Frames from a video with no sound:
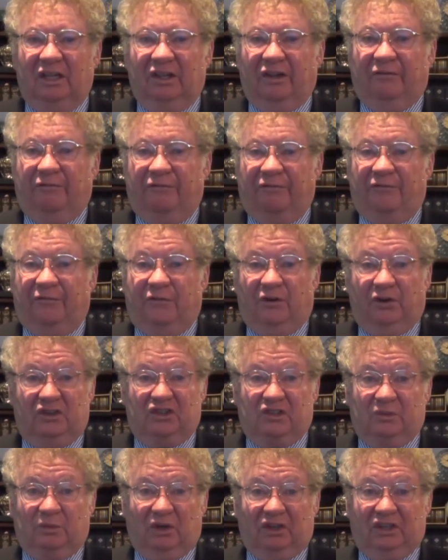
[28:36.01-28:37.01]
The
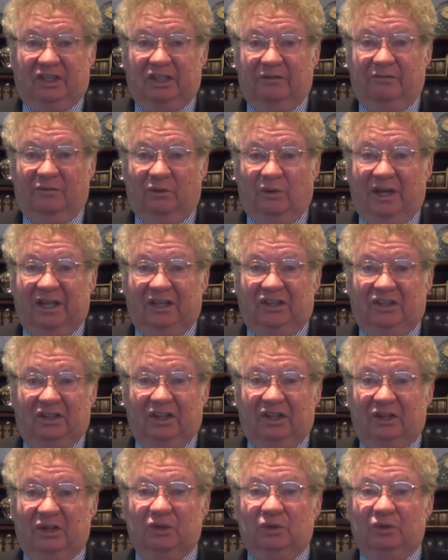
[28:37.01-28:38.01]
first will give way to
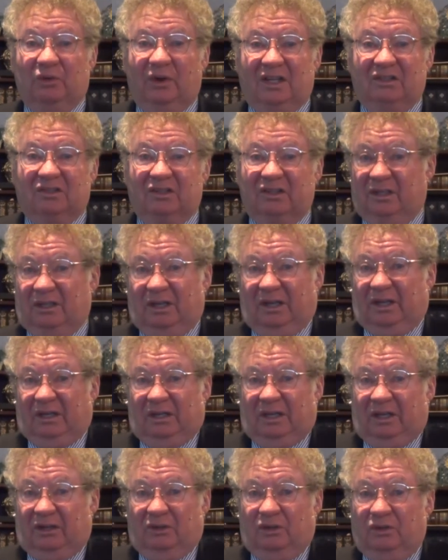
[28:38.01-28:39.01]
the new,
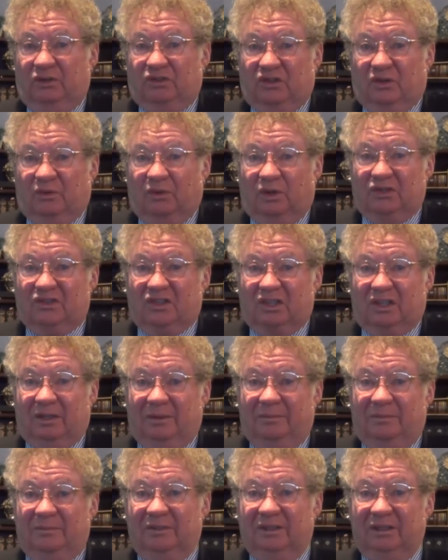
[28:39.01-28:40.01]
uh, uh, new
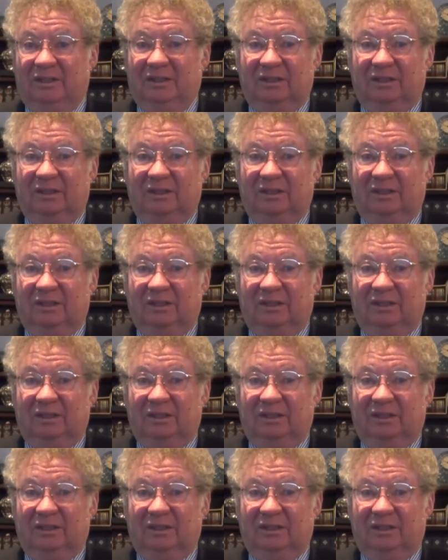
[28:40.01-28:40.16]
Jerusalem,